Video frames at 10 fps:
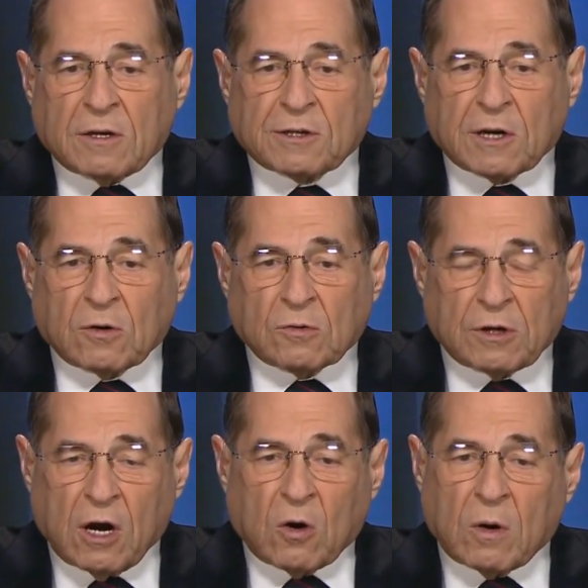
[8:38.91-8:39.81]
So,
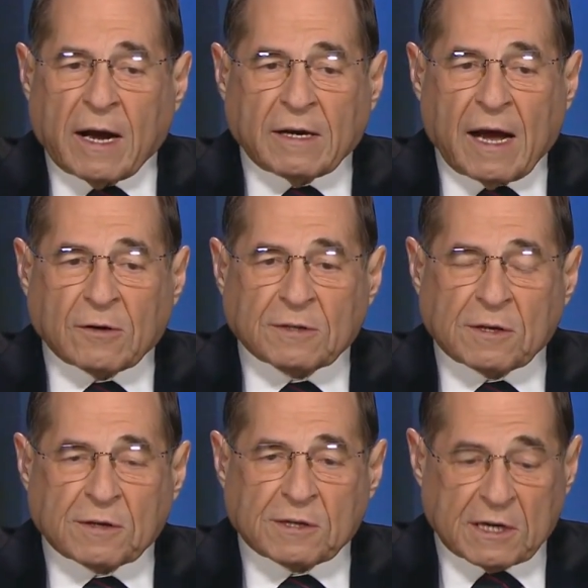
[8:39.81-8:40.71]
no, I don't
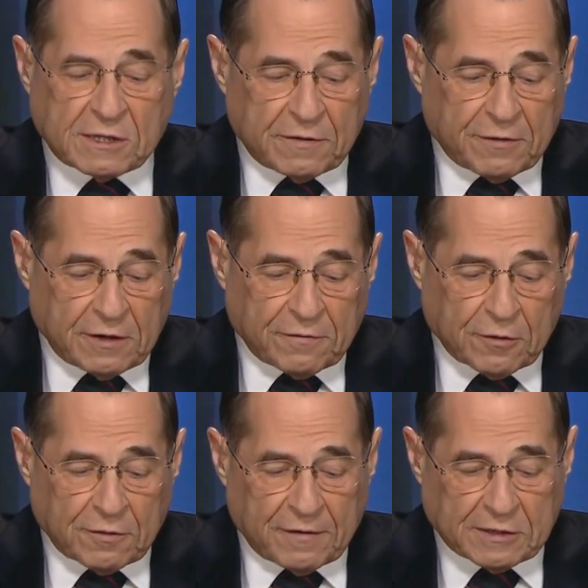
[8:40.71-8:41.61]
see the necessity for any
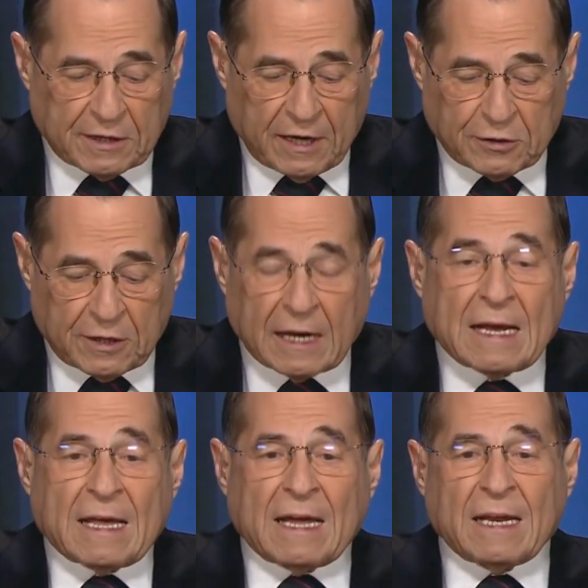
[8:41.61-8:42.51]
further investigation of
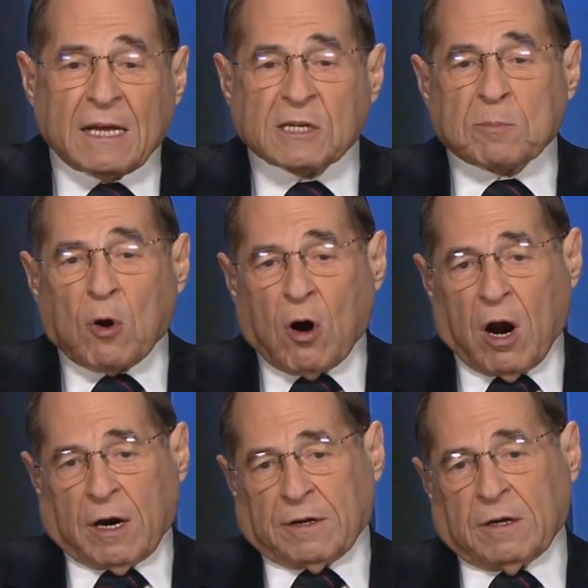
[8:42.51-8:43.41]
that. It is
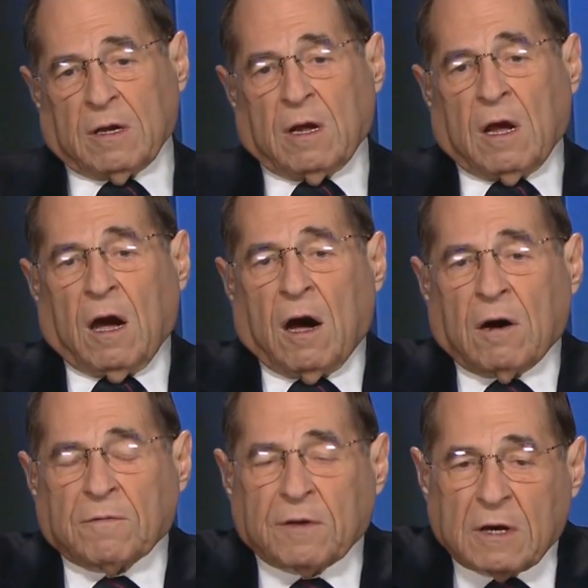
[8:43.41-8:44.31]
part
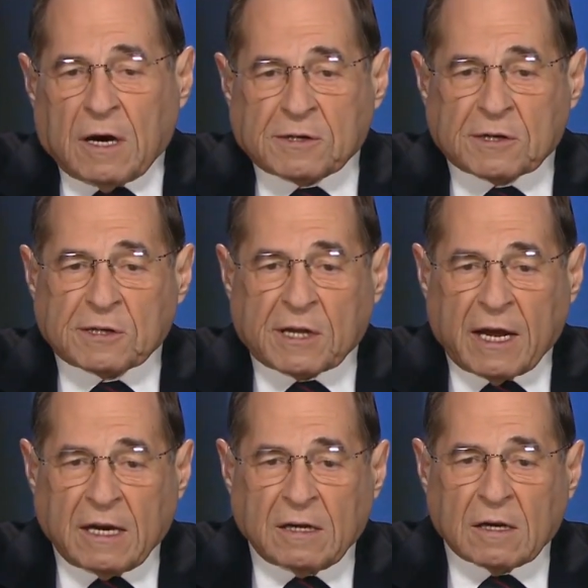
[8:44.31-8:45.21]
of a
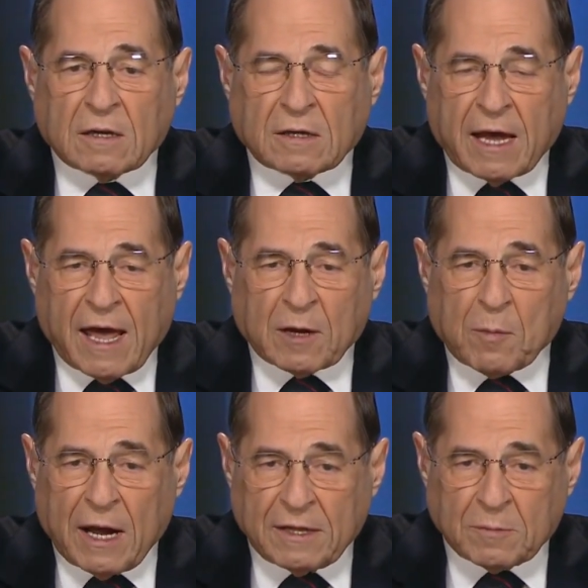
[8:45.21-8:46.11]
sustained attack
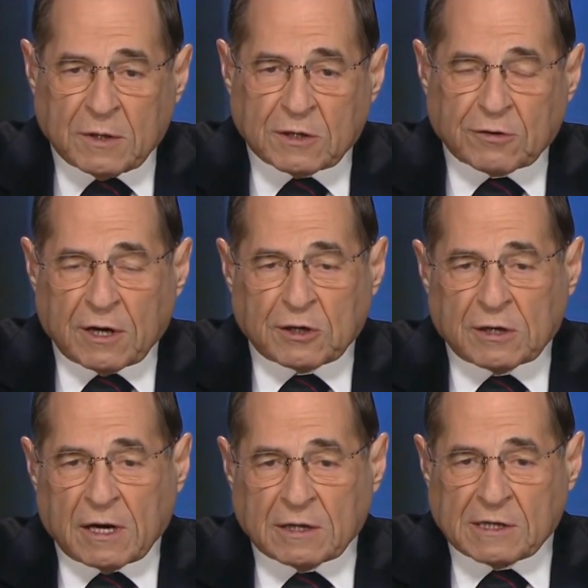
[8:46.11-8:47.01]
by the
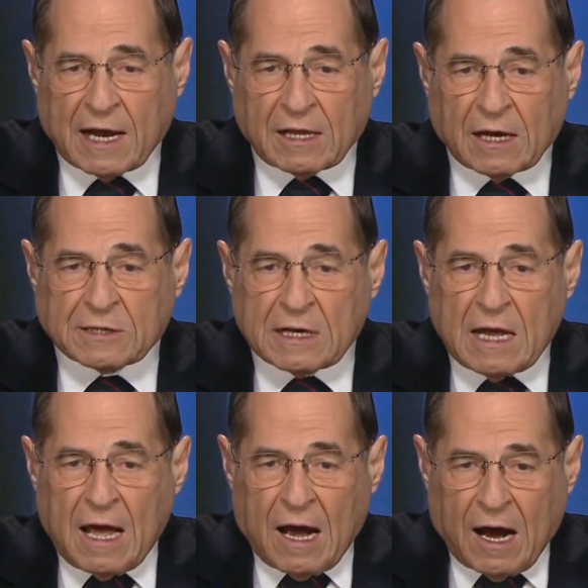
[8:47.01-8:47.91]
administration and its allies
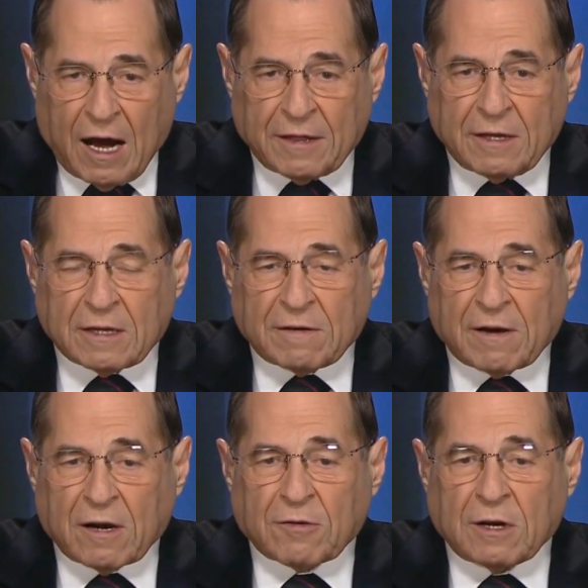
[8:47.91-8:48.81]
on the
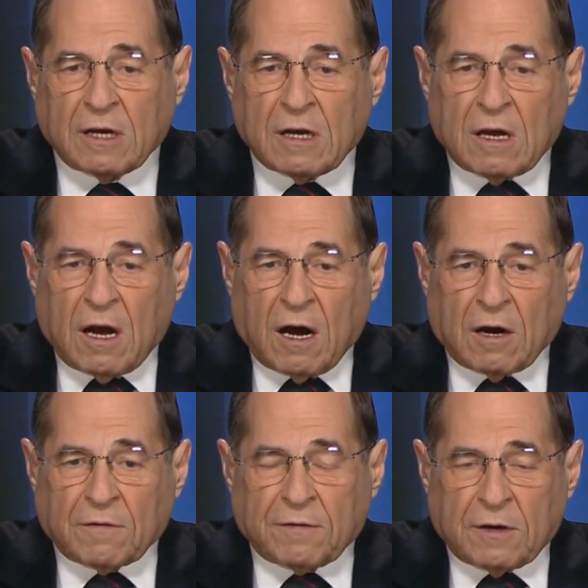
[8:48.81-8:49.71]
integrity
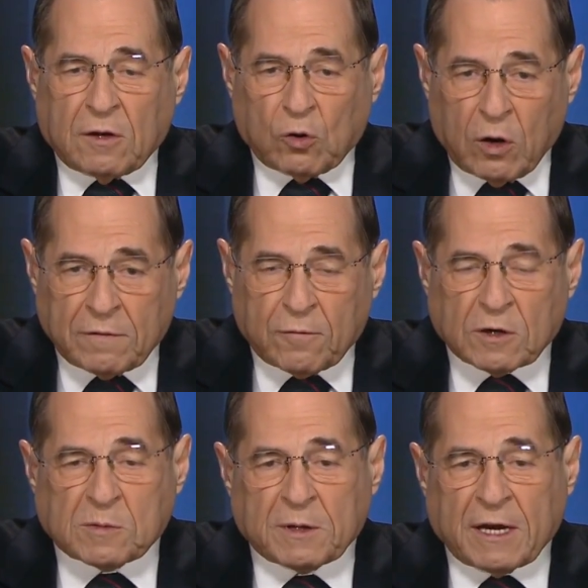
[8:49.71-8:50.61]
of law
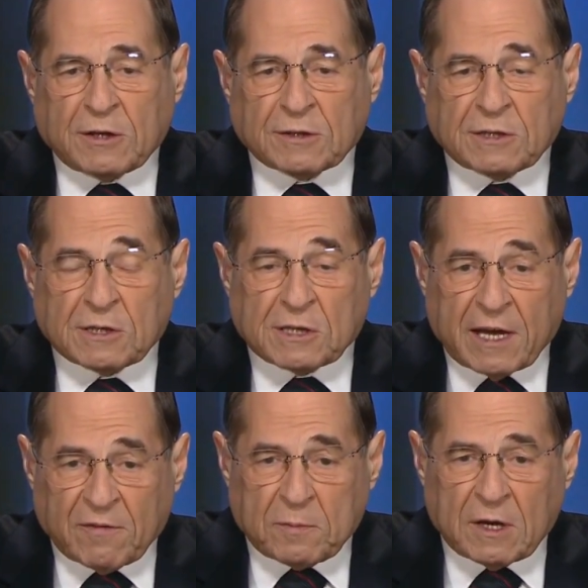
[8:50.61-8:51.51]
enforcement agencies,
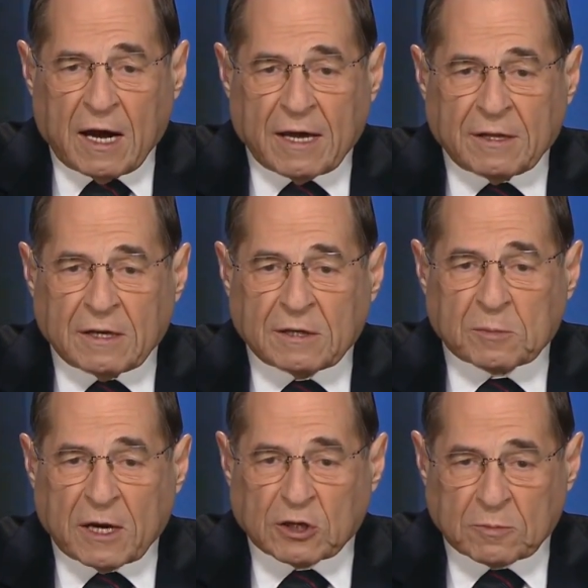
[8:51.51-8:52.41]
the FBI, the
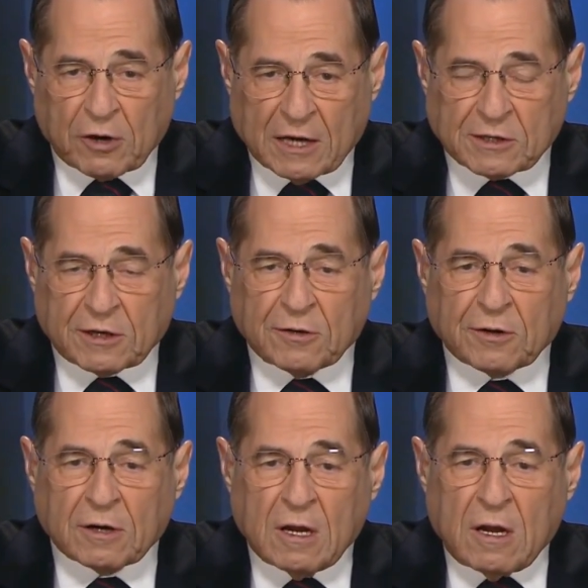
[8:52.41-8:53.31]
special
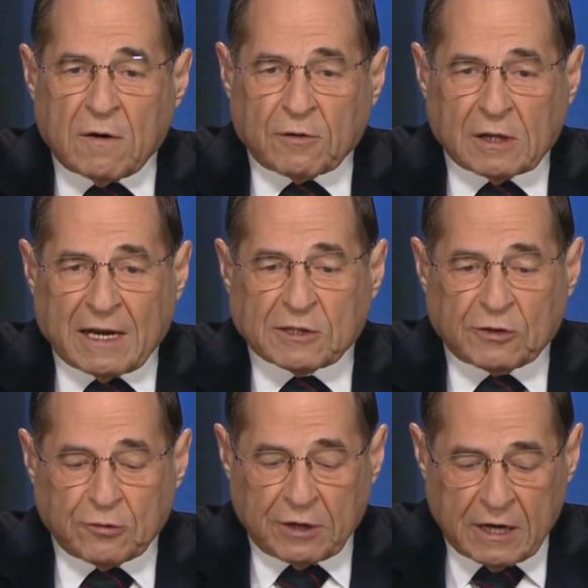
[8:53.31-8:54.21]
prosecutor, for the
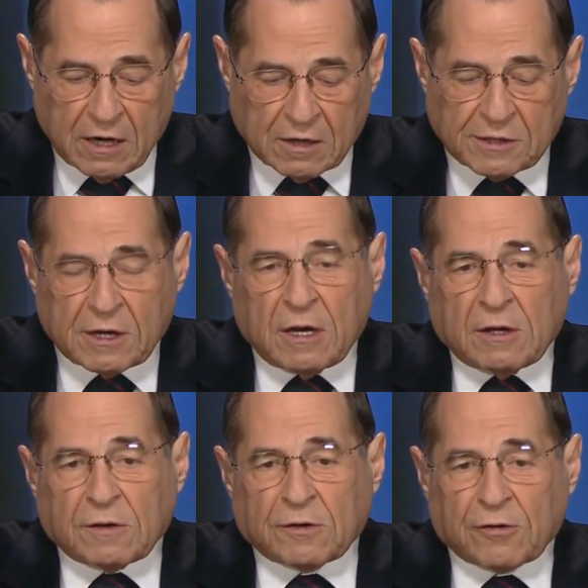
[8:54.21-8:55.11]
last 2 years
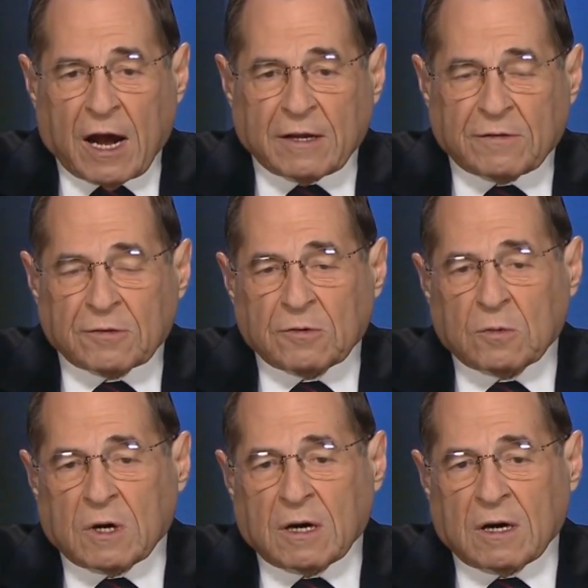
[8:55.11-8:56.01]
to try
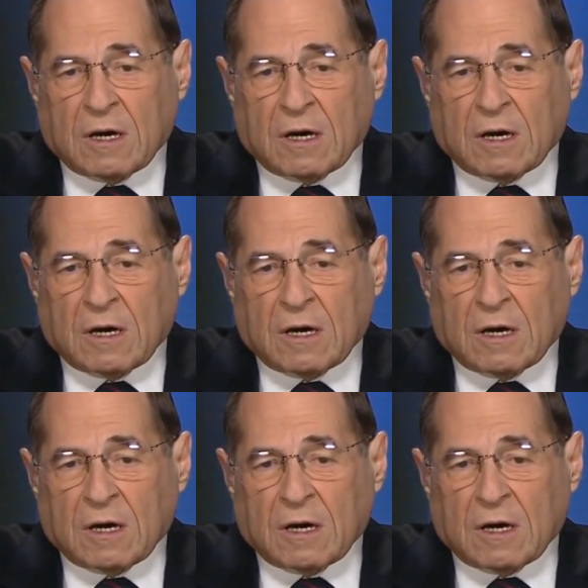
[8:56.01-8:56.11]
to